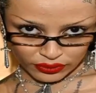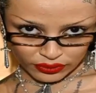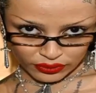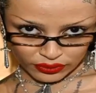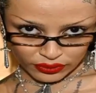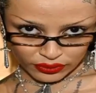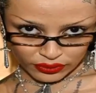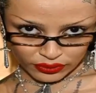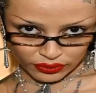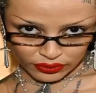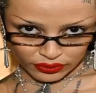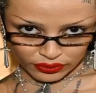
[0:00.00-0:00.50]

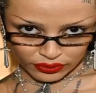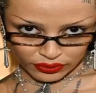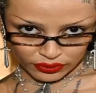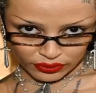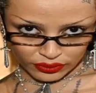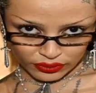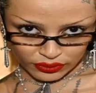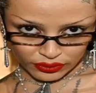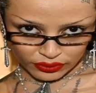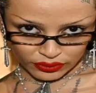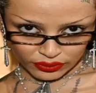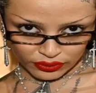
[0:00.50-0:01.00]

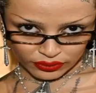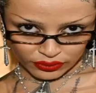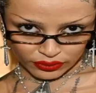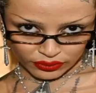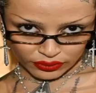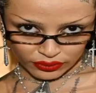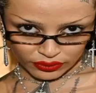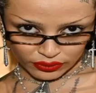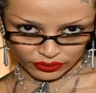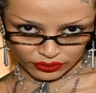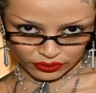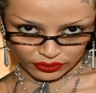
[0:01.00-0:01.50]

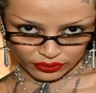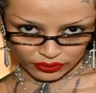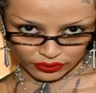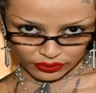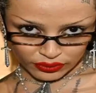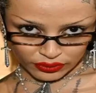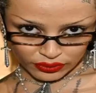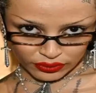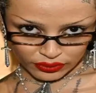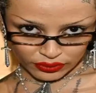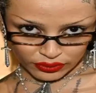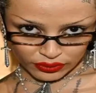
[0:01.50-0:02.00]

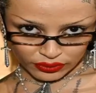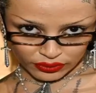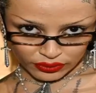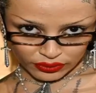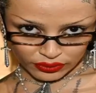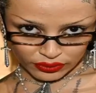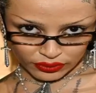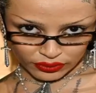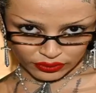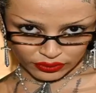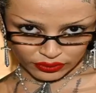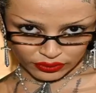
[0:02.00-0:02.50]

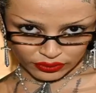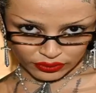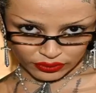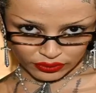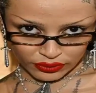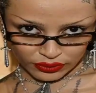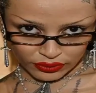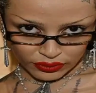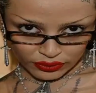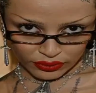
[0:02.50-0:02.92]
Nothing is said.